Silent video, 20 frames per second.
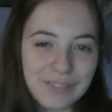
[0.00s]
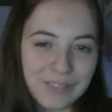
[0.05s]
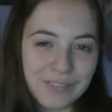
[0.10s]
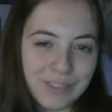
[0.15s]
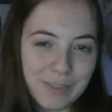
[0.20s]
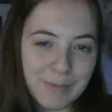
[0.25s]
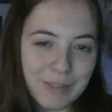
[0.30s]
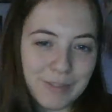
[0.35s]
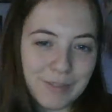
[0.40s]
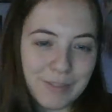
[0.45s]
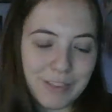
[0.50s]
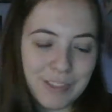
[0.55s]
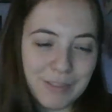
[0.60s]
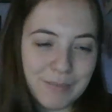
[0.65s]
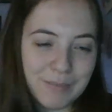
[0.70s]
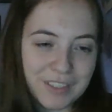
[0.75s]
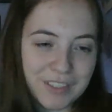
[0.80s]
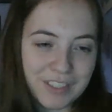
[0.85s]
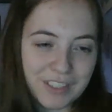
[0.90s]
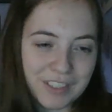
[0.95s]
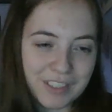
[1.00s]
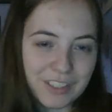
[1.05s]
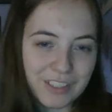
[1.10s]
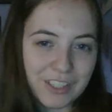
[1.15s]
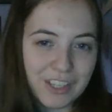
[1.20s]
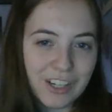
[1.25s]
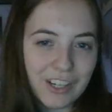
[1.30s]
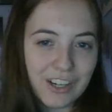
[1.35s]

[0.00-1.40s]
RWBY Volume 6.